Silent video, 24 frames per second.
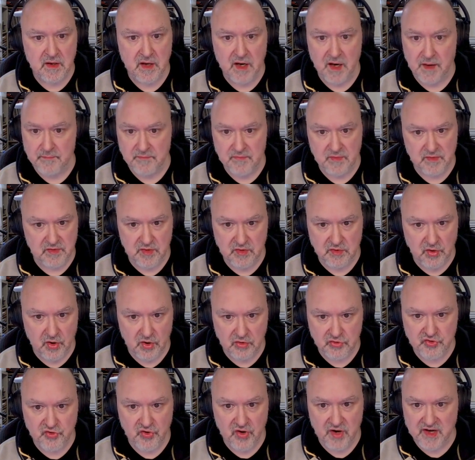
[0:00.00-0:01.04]
I'm
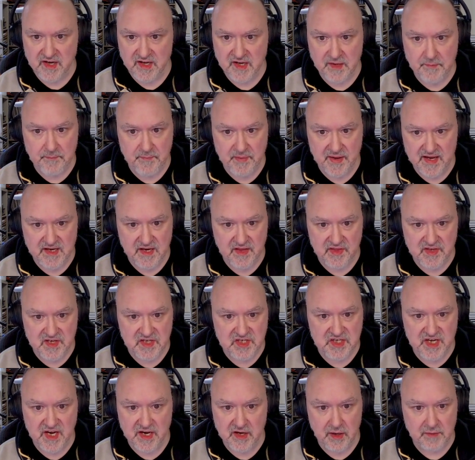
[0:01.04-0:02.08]
not trying to compare to
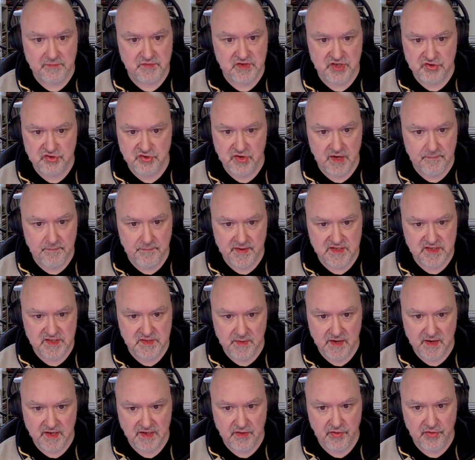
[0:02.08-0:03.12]
this yet. I'm just trying to
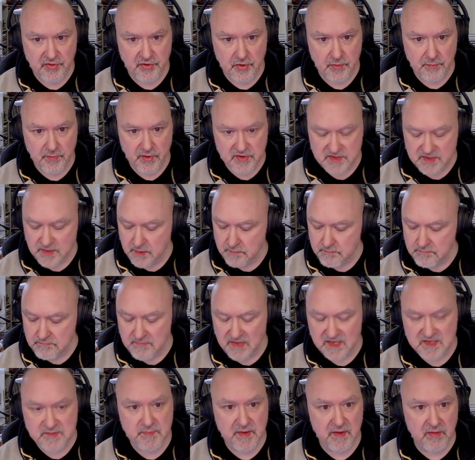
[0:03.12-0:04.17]
benchmark the thermos.
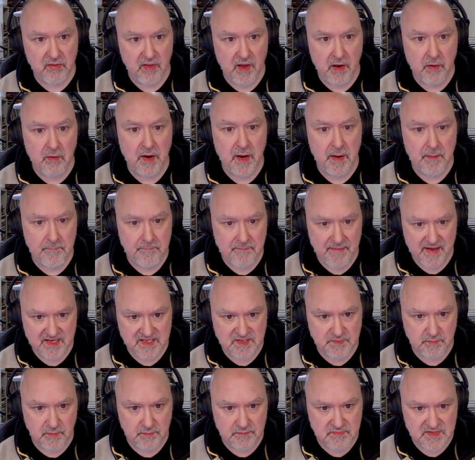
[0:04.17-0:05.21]
Must be lower,
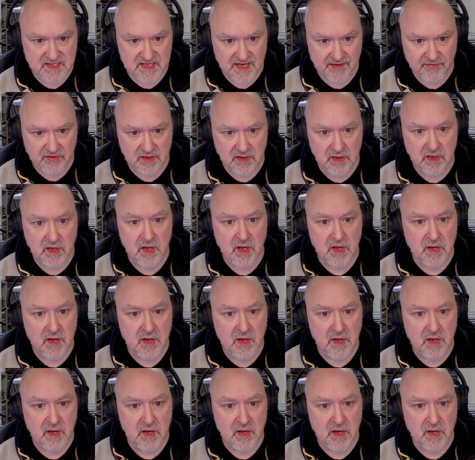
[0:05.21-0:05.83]
maximum 7.